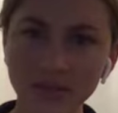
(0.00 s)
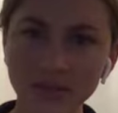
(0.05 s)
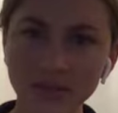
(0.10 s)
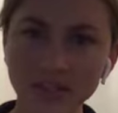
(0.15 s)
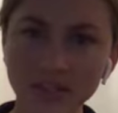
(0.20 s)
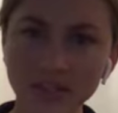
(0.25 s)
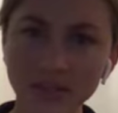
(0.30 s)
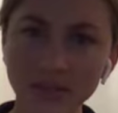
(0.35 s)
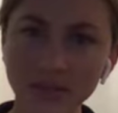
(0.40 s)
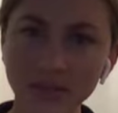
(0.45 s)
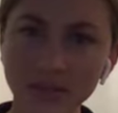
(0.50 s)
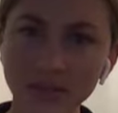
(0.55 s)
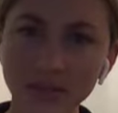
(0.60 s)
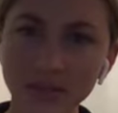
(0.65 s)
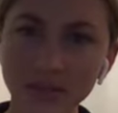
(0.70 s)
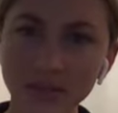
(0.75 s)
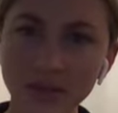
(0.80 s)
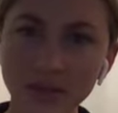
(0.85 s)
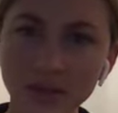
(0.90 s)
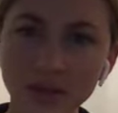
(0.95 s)
because it
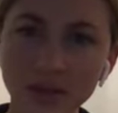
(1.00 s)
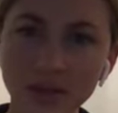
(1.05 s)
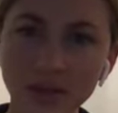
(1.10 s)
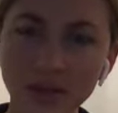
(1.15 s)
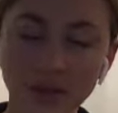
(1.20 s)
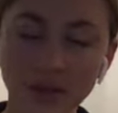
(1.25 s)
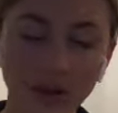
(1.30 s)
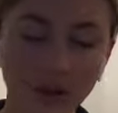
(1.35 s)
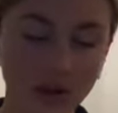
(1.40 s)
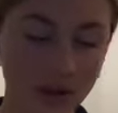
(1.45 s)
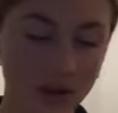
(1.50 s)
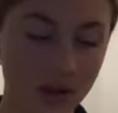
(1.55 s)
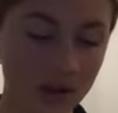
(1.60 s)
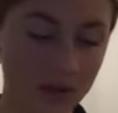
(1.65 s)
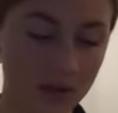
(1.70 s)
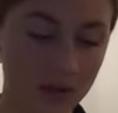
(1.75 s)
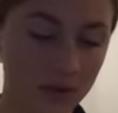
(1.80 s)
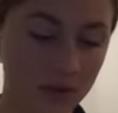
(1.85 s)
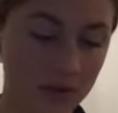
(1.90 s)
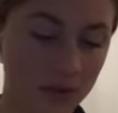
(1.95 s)
can
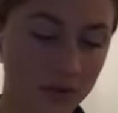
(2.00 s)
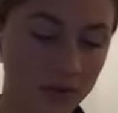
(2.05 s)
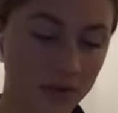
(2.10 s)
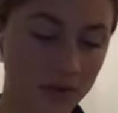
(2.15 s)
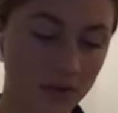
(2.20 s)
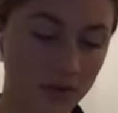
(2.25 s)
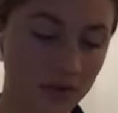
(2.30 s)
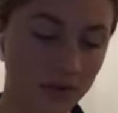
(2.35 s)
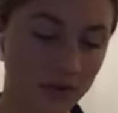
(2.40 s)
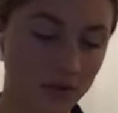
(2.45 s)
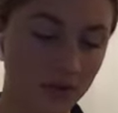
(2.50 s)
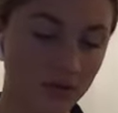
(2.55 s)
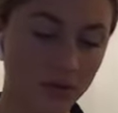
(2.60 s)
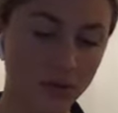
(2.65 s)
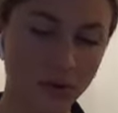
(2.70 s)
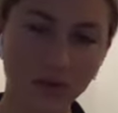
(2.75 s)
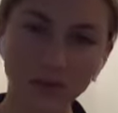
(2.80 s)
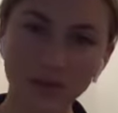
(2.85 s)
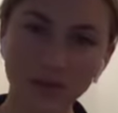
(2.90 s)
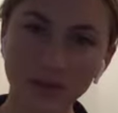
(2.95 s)
become a little
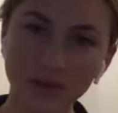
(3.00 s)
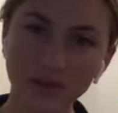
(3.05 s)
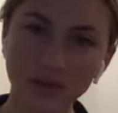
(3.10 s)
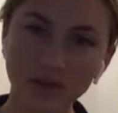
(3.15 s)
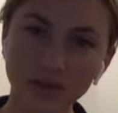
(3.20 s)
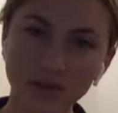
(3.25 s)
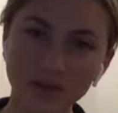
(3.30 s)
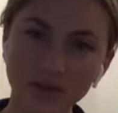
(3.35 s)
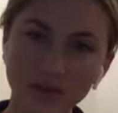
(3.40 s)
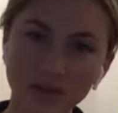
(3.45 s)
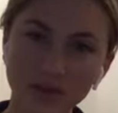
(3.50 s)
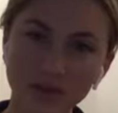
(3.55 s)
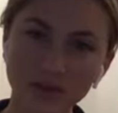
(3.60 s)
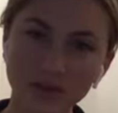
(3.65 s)
overwhelming.